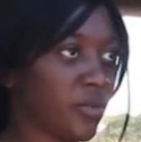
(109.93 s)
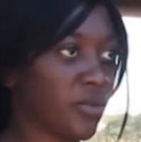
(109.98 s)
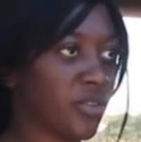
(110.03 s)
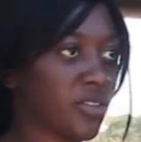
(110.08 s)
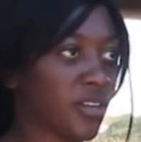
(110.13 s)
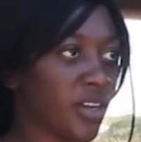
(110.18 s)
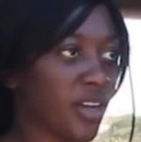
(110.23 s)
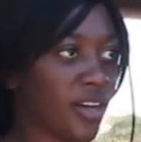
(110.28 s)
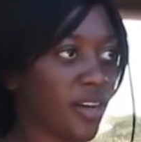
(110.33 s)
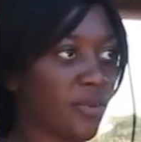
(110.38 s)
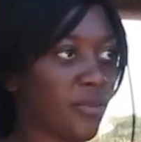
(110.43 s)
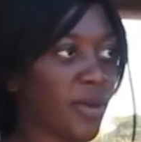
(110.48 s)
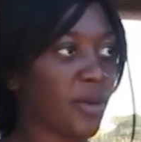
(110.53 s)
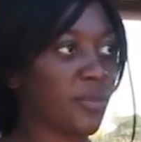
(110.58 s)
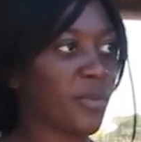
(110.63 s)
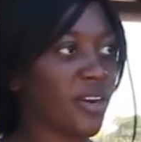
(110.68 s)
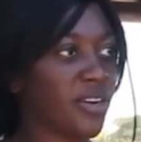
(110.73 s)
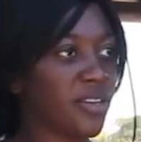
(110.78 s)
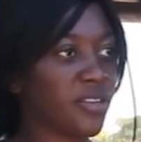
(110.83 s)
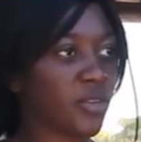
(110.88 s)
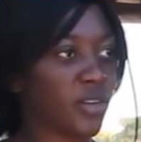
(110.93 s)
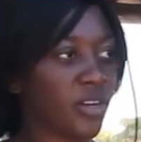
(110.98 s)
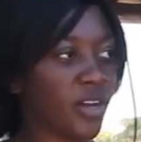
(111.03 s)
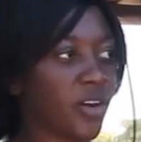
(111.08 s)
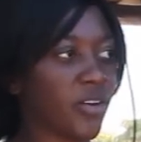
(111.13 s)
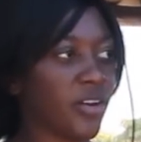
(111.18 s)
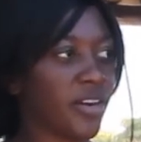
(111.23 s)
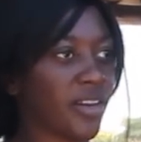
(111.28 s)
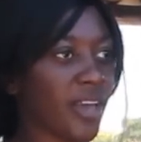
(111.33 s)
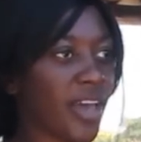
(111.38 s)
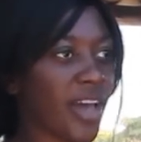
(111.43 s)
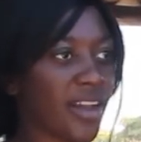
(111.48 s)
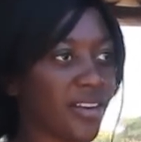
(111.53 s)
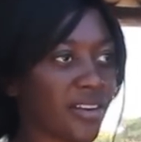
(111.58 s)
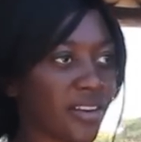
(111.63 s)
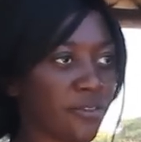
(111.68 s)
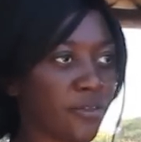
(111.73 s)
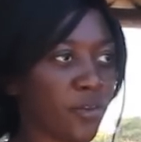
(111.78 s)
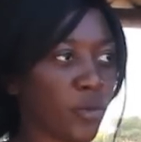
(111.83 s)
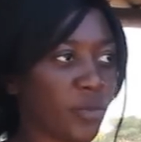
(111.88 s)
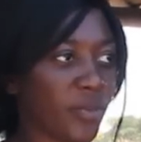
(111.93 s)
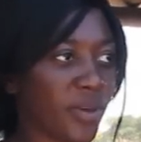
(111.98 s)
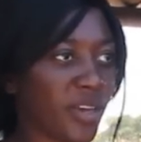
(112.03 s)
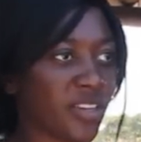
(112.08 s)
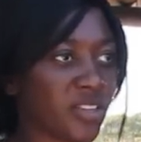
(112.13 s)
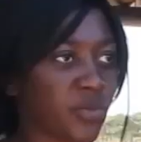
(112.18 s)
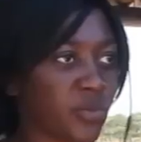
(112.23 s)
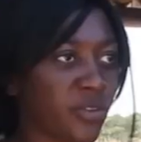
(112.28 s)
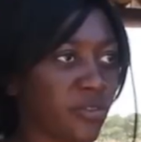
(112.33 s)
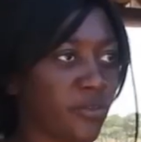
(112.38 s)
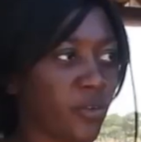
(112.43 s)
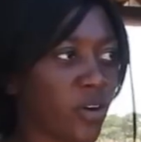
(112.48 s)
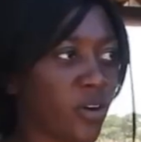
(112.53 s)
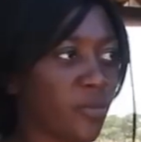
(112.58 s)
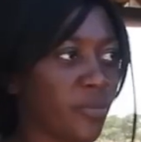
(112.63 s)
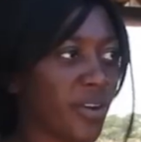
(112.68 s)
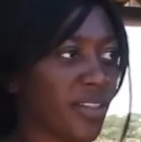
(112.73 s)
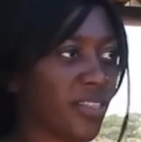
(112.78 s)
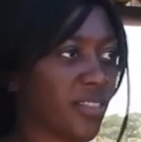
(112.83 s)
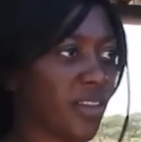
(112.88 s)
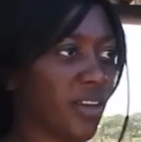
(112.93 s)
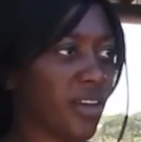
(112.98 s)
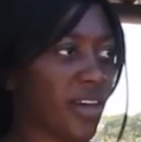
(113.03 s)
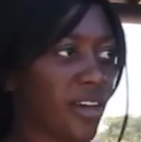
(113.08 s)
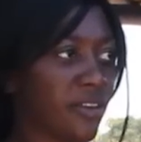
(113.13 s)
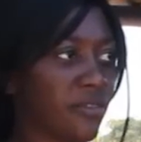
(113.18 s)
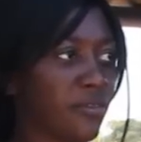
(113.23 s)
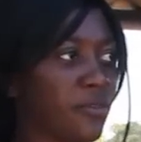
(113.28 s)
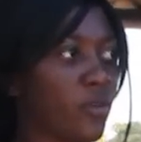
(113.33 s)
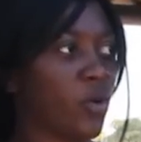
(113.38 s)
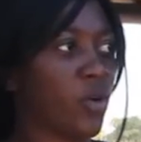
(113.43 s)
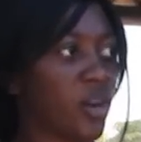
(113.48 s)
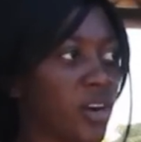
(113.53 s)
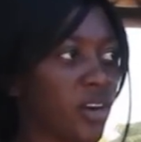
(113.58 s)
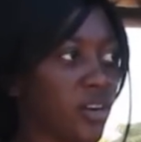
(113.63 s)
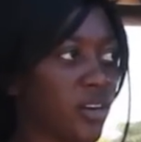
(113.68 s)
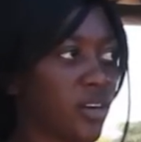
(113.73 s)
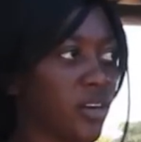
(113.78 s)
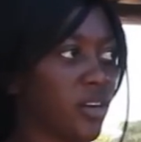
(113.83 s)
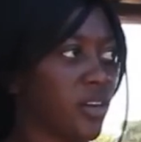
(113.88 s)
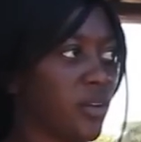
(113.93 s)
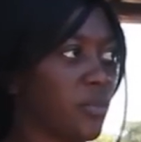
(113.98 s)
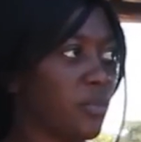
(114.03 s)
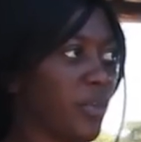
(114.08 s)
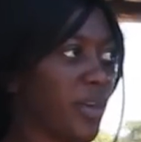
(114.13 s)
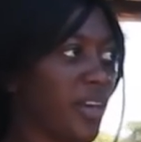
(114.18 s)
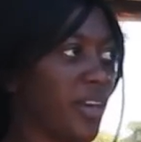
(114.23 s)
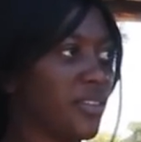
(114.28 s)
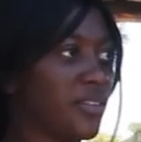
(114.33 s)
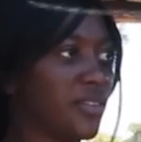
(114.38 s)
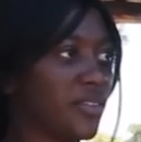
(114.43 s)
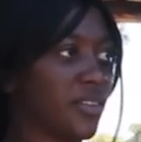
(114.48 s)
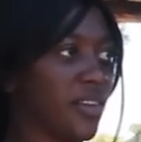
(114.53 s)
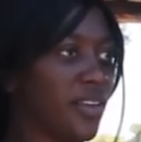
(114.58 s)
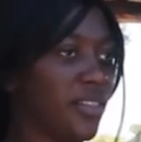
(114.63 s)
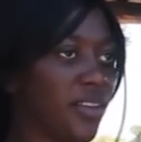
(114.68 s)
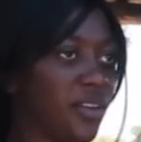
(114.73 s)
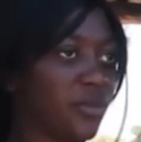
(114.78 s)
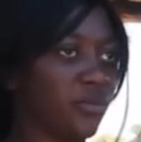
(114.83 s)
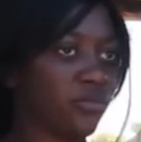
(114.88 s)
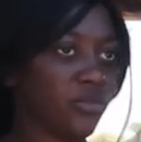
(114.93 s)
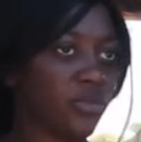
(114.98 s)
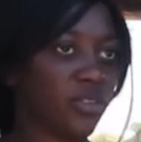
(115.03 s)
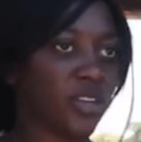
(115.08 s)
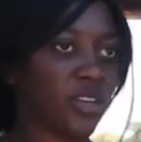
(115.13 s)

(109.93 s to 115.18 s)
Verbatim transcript: We saw my parents already had a few pigs before, but they had four pens and then we